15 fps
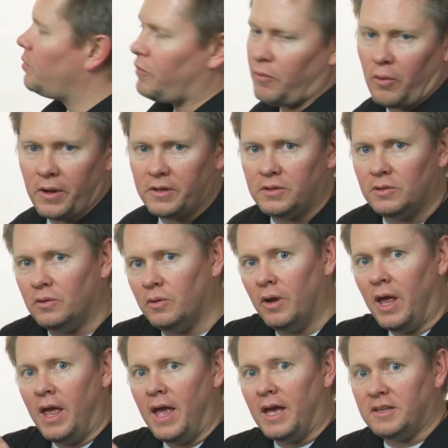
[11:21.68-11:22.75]
before I do,
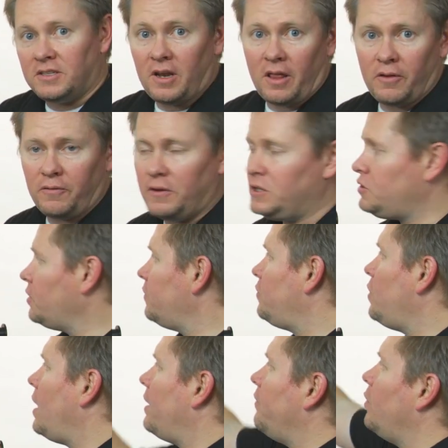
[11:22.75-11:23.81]
as another feature, if
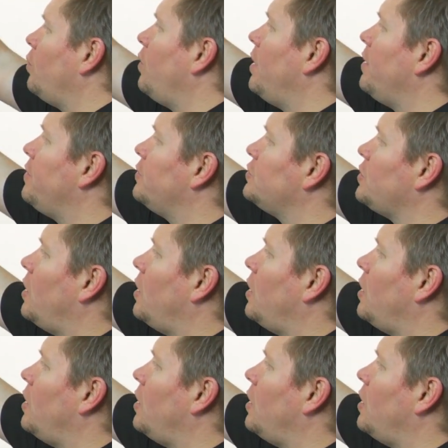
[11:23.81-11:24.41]
you're having to wear, there's